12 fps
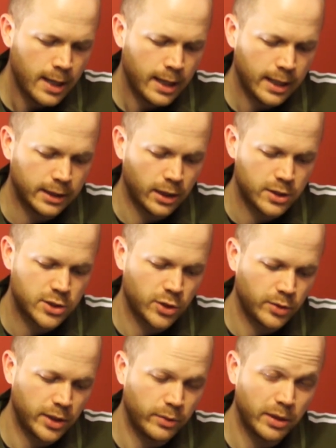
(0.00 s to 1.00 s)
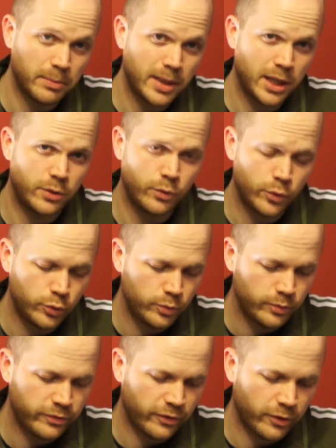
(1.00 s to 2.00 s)
and also they will make
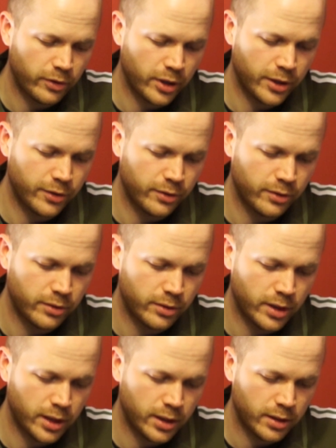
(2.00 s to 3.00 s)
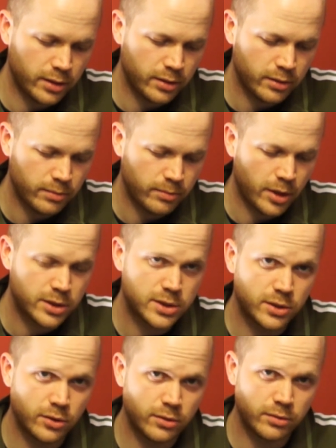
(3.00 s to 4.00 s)
room for other
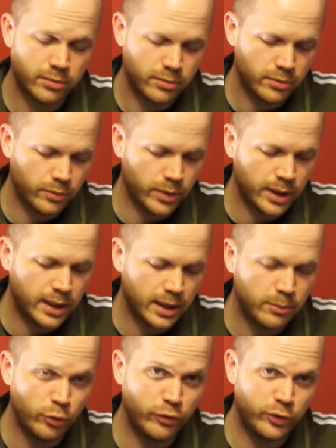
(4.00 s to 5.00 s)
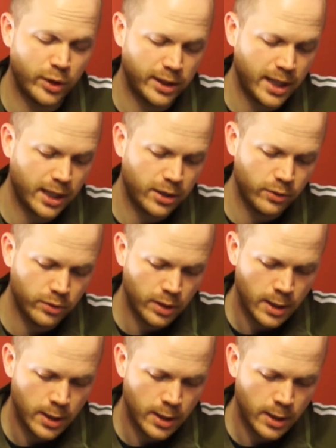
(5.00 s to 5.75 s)
monster when they move to attack you.